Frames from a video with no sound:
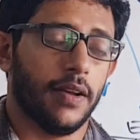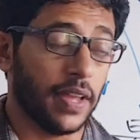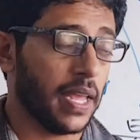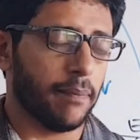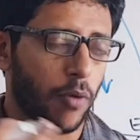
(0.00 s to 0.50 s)

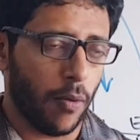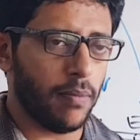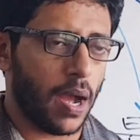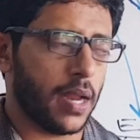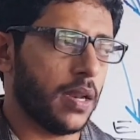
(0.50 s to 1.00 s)

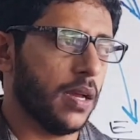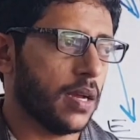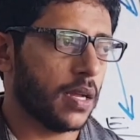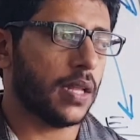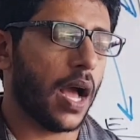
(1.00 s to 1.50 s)
bombard
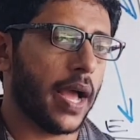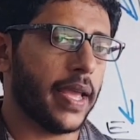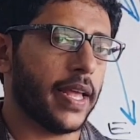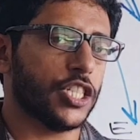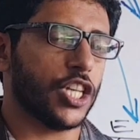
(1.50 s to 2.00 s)
the high
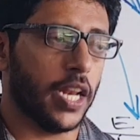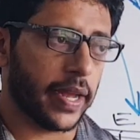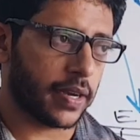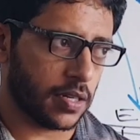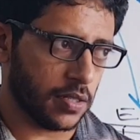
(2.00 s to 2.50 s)
energy
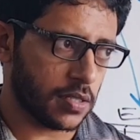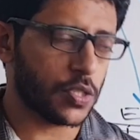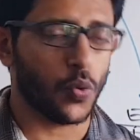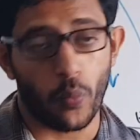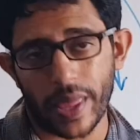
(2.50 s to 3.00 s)
electrons
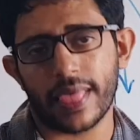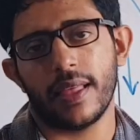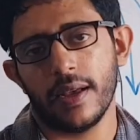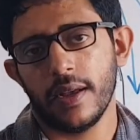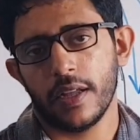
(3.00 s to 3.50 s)
with
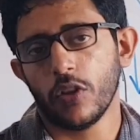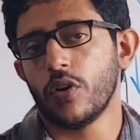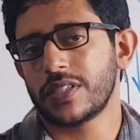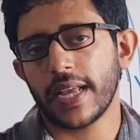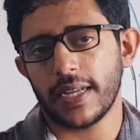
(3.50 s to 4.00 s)

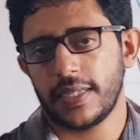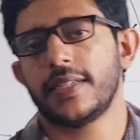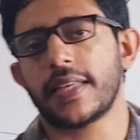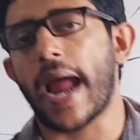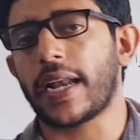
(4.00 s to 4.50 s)
those gaseous
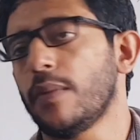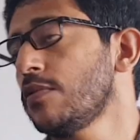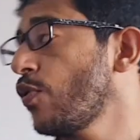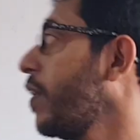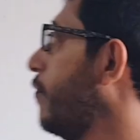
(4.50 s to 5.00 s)
atoms
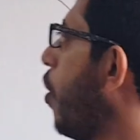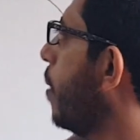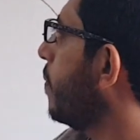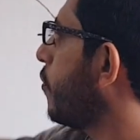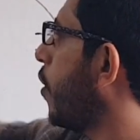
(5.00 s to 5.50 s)
we
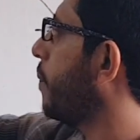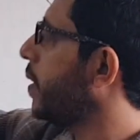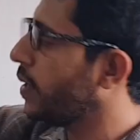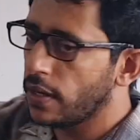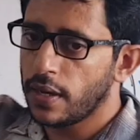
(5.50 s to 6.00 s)
formed from the
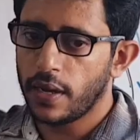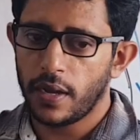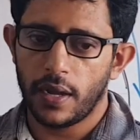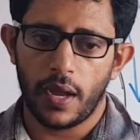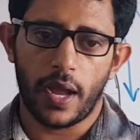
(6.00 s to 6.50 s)

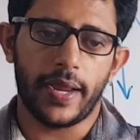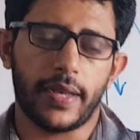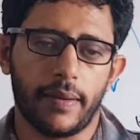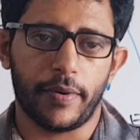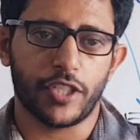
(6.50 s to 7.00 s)
high
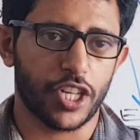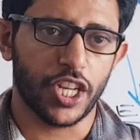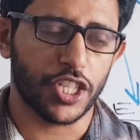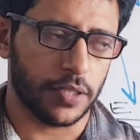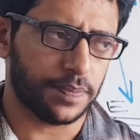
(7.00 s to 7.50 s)
temperature
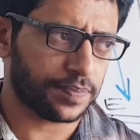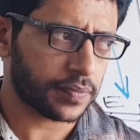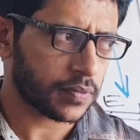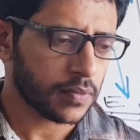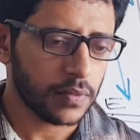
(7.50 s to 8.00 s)
region.
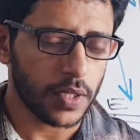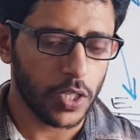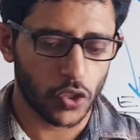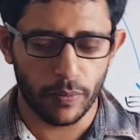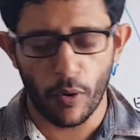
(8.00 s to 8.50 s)

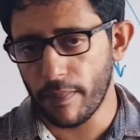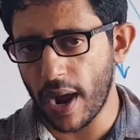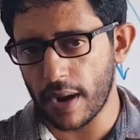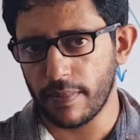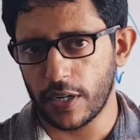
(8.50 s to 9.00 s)
So,
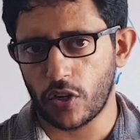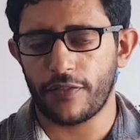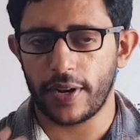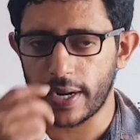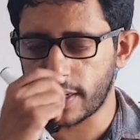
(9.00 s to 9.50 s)
bombardment of
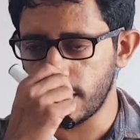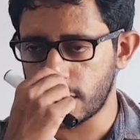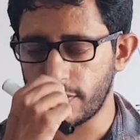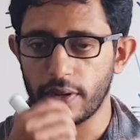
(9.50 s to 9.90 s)
electrons